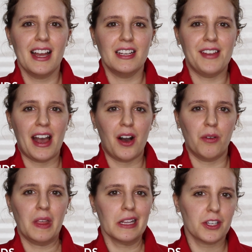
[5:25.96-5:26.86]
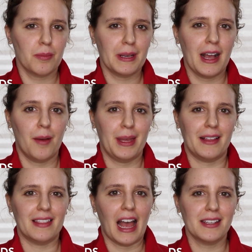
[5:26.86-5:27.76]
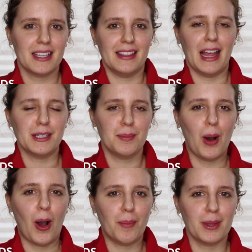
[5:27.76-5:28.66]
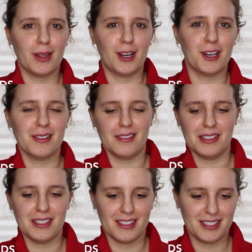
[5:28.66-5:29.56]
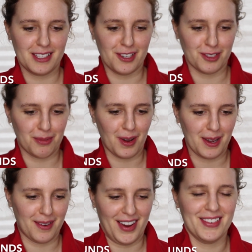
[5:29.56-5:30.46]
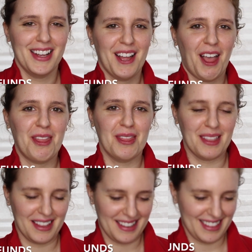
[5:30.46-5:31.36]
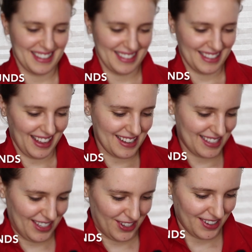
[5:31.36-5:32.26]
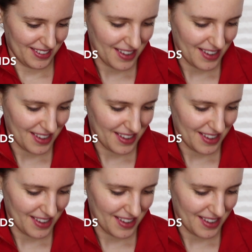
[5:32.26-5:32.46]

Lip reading: Now, these are becoming less and less popular. Cedar's walking around. Hi, Cedar.